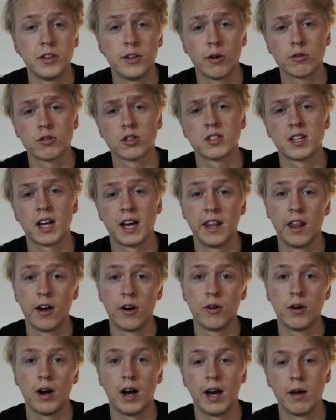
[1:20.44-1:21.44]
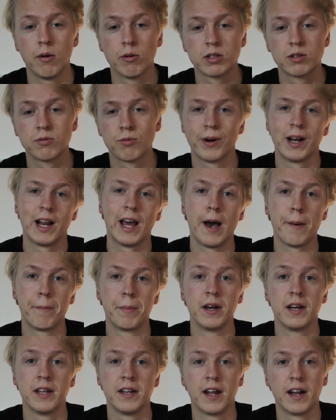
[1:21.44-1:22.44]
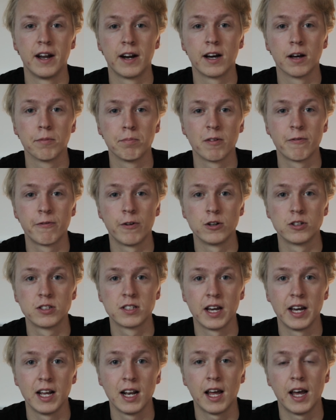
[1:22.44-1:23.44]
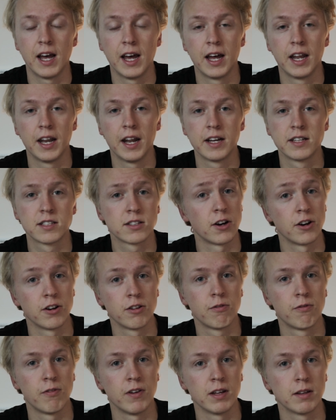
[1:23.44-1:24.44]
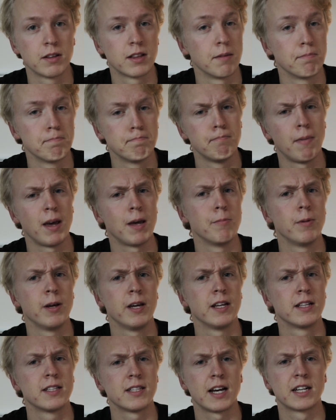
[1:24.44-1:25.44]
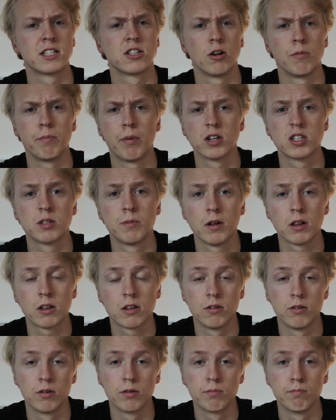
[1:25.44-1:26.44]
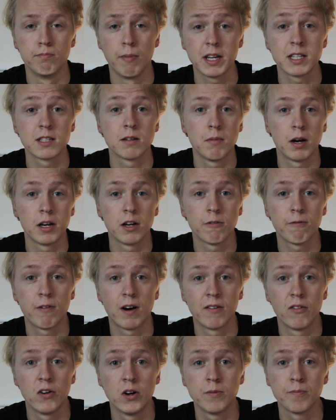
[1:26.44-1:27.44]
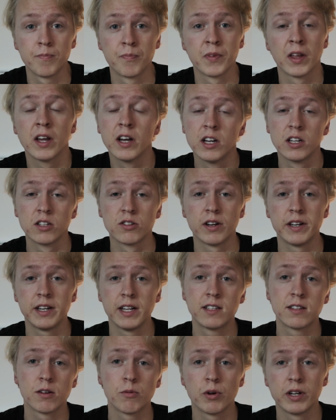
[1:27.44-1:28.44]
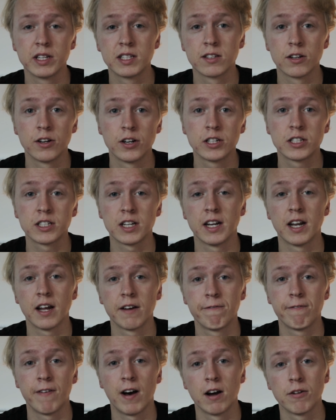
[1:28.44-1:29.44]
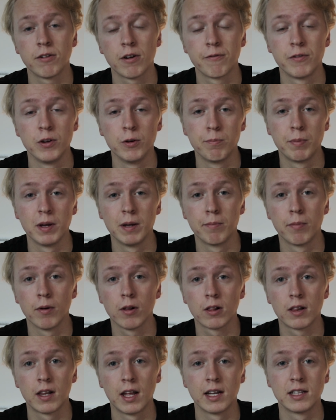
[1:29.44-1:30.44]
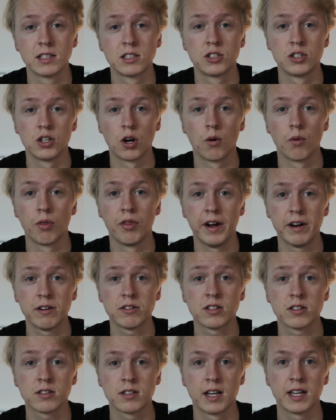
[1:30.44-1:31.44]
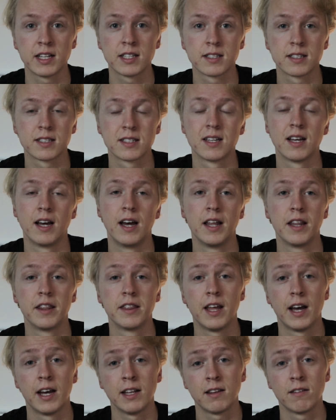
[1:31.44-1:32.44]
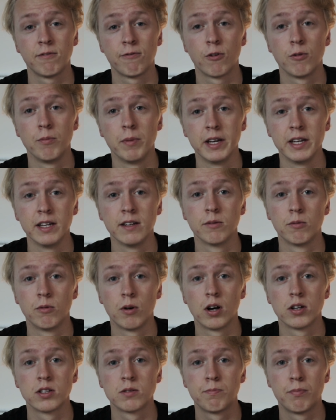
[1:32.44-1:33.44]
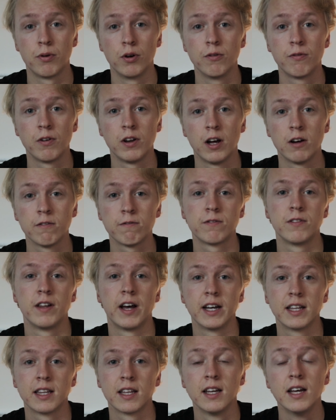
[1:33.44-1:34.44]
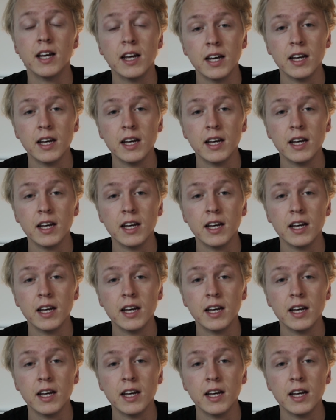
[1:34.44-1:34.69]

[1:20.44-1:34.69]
Jokes aside though, I was really happy that I got my first sale and I started to think that maybe it's actually possible to make some money on Fiverr. So I did some research and I found a few people that showed their success, and that for me was proof enough that